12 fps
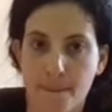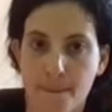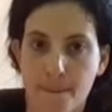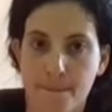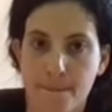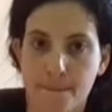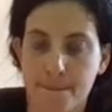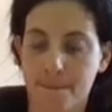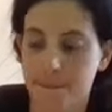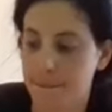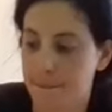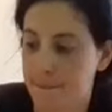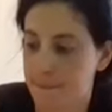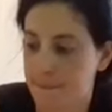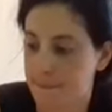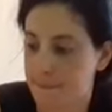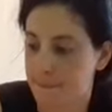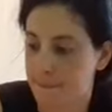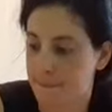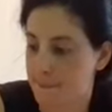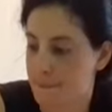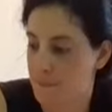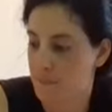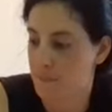
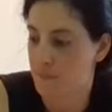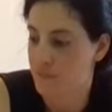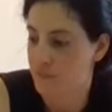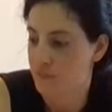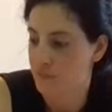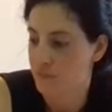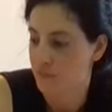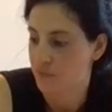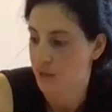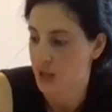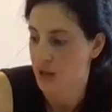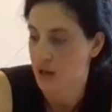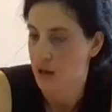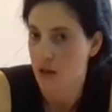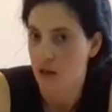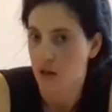No one is speaking in this clip.